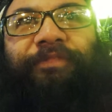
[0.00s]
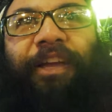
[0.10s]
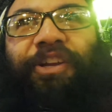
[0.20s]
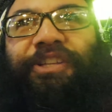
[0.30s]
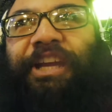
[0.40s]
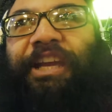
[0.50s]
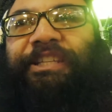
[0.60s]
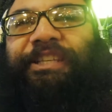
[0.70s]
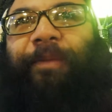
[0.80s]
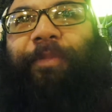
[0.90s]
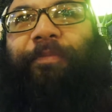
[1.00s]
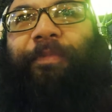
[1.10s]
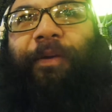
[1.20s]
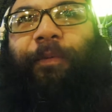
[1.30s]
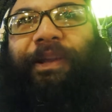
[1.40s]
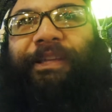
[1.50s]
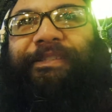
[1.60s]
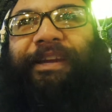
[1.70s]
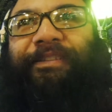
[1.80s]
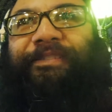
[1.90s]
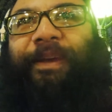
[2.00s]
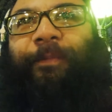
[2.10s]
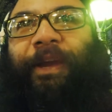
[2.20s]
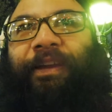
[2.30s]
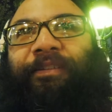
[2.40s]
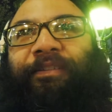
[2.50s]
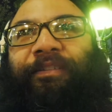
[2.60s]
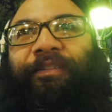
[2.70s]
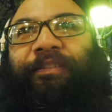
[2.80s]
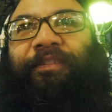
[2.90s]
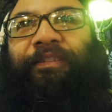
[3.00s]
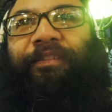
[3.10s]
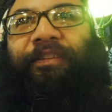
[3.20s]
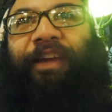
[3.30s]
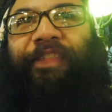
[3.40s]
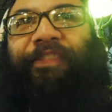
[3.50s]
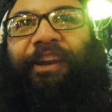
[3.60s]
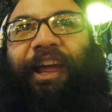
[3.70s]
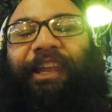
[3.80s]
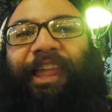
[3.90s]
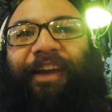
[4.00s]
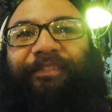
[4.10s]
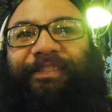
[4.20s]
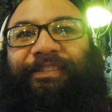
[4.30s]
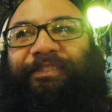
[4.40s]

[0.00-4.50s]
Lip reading: I got changed and I put my wallet down somewhere, and then I left,